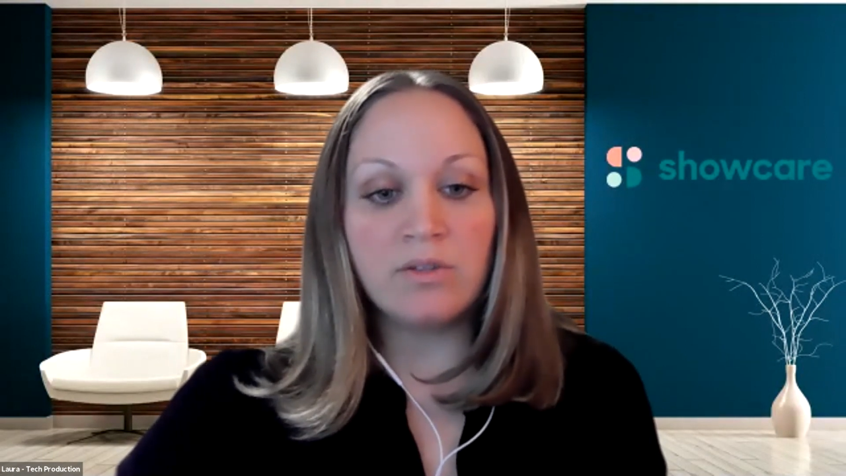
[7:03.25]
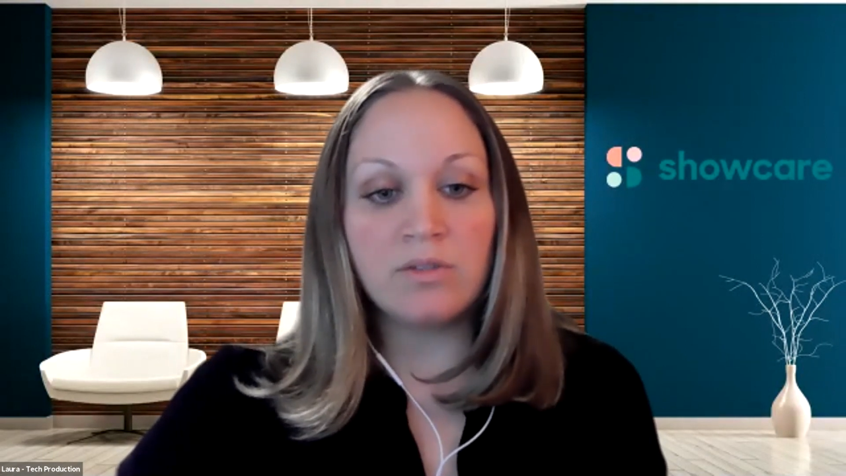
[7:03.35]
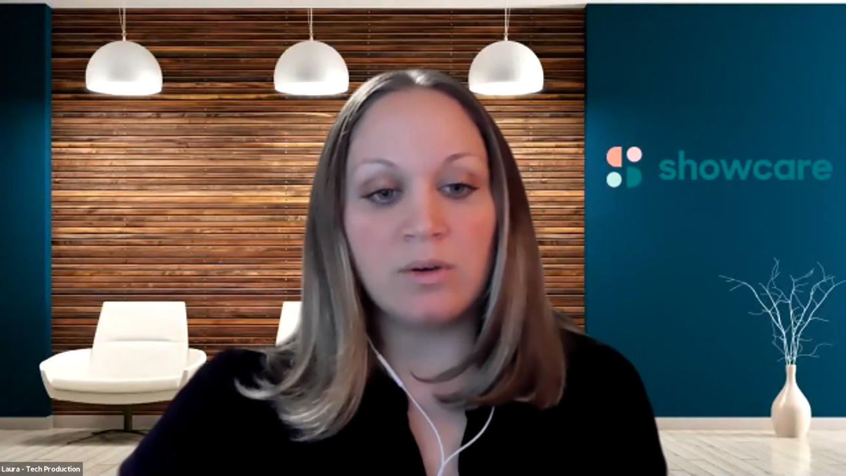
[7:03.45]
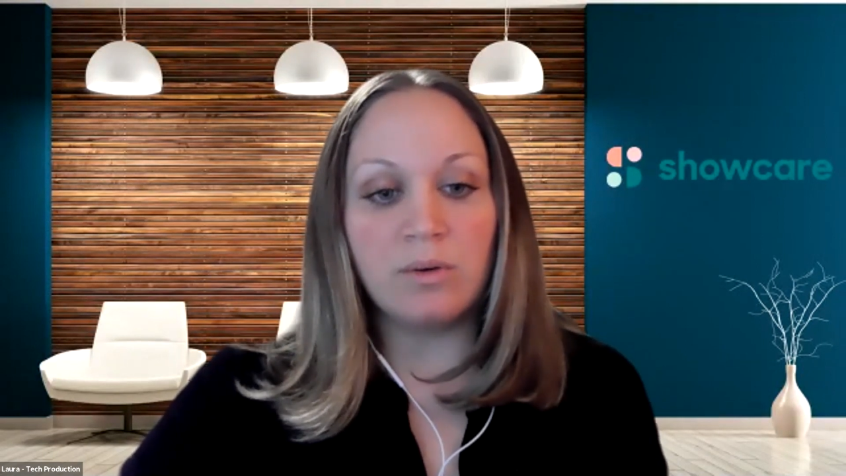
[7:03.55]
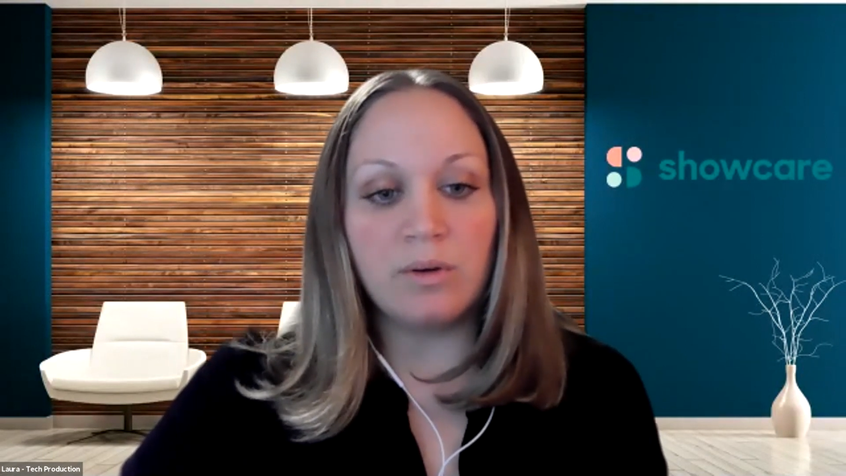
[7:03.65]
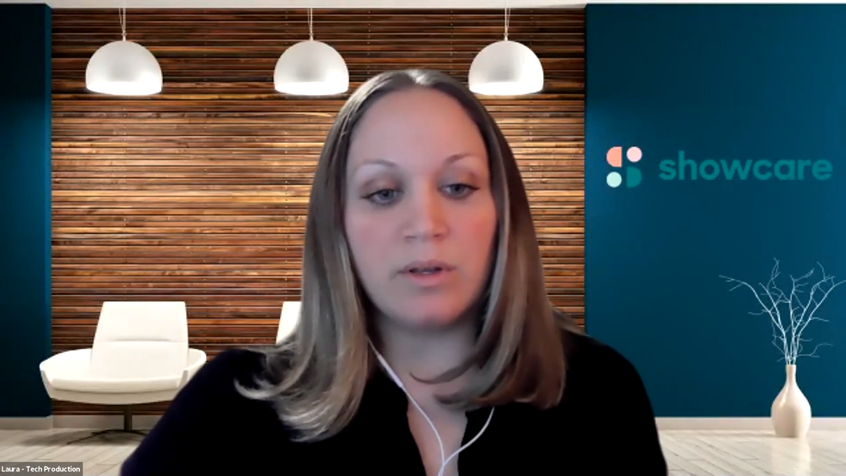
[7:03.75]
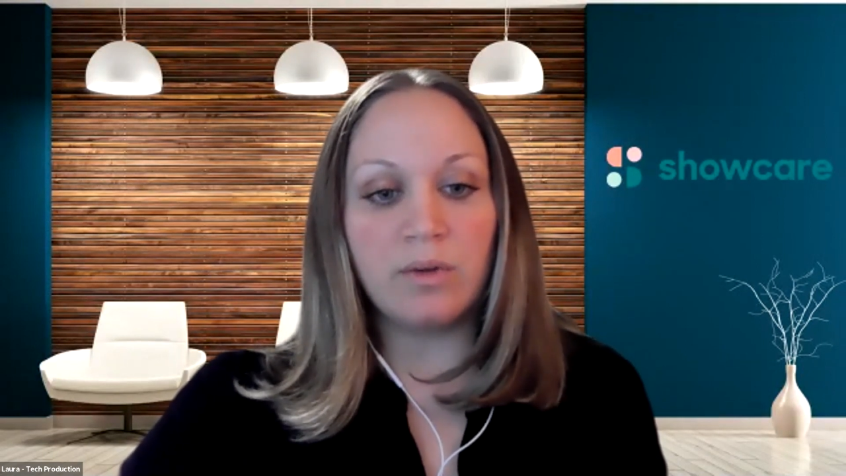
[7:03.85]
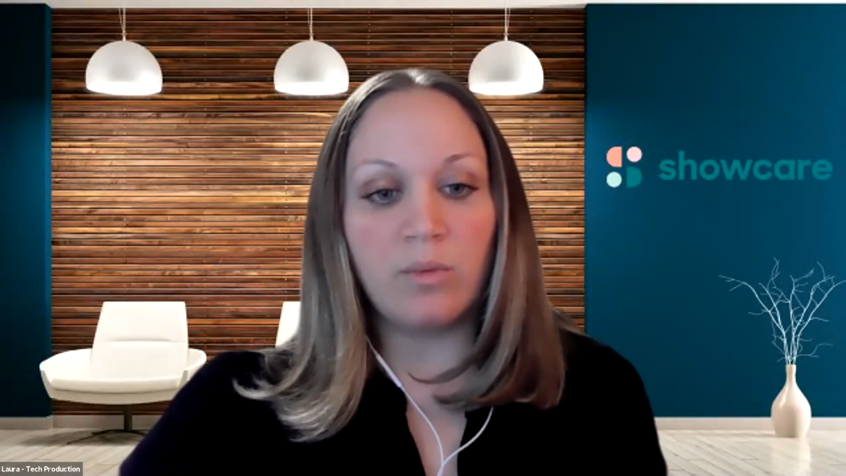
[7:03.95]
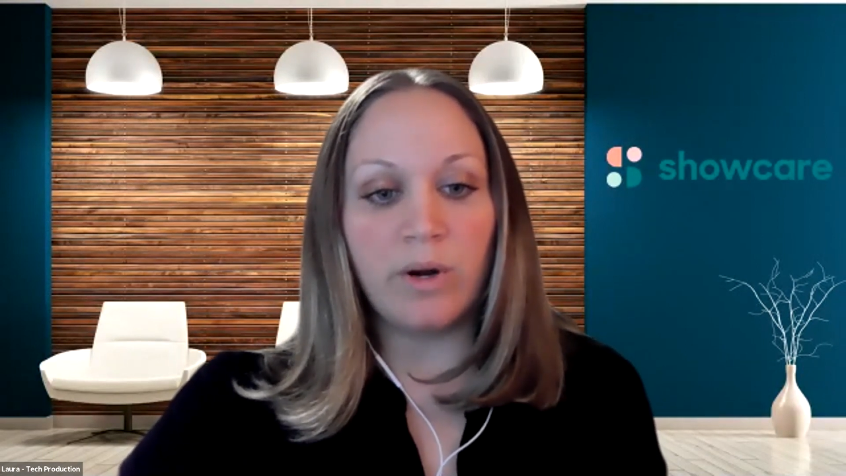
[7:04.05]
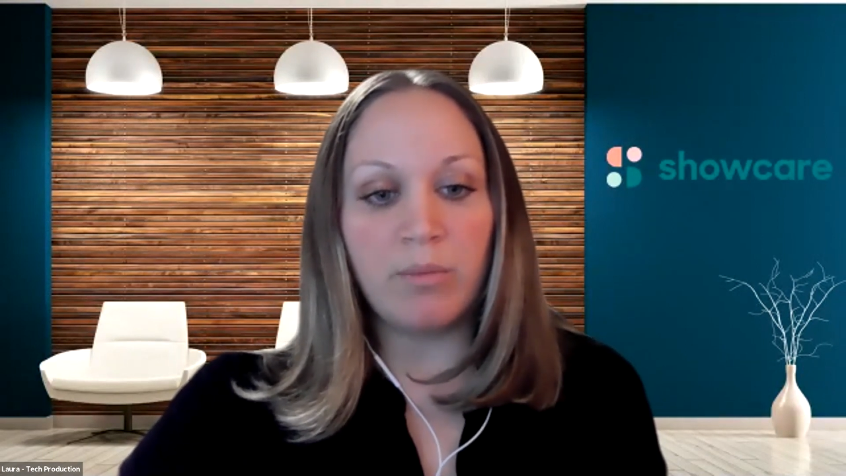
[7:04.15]
So
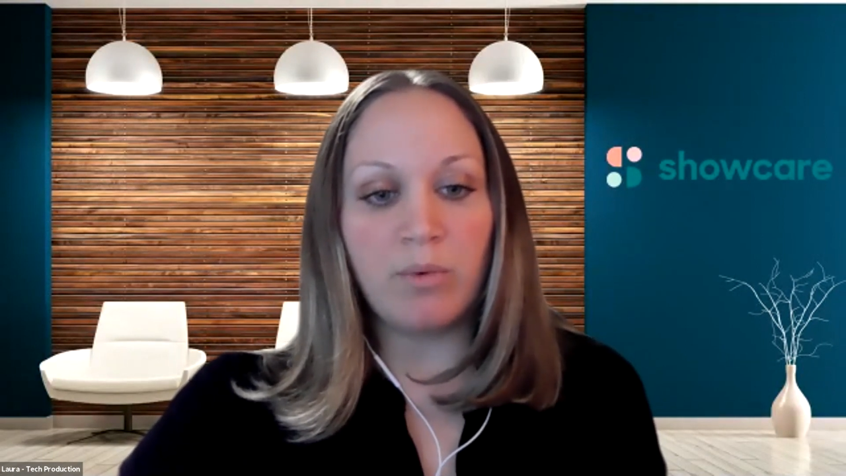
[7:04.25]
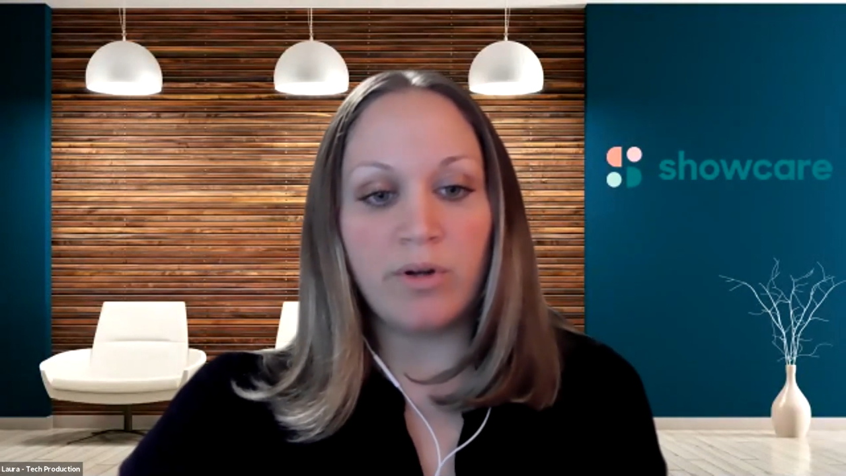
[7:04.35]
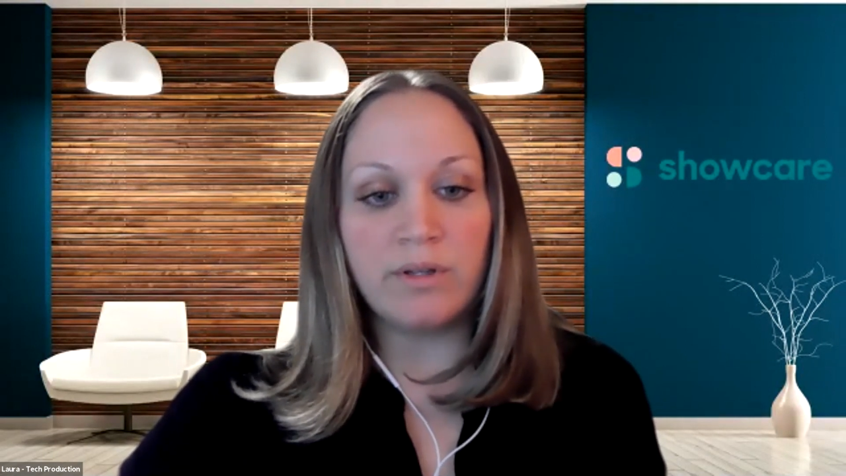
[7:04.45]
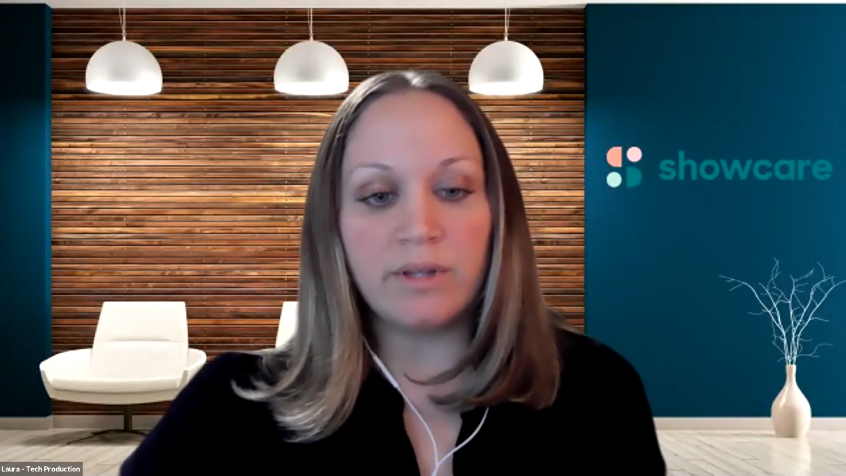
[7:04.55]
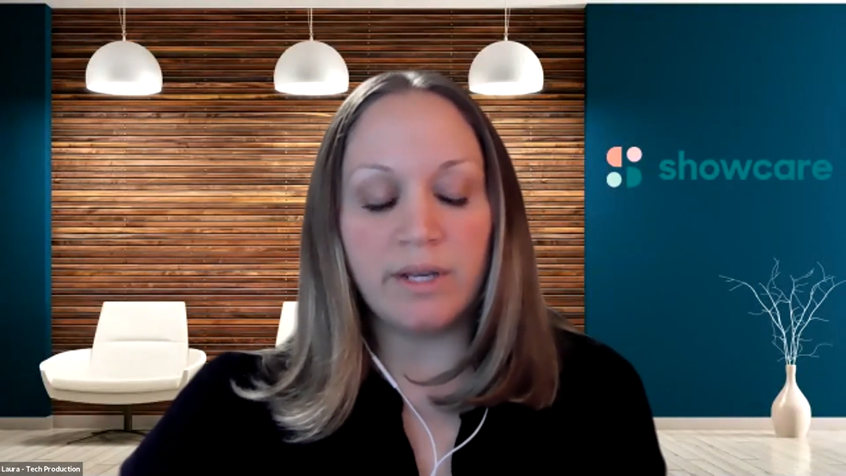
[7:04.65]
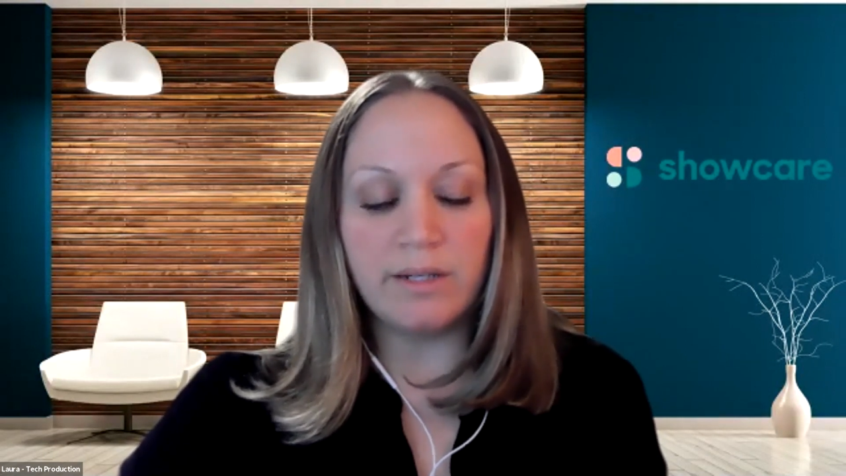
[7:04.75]
one important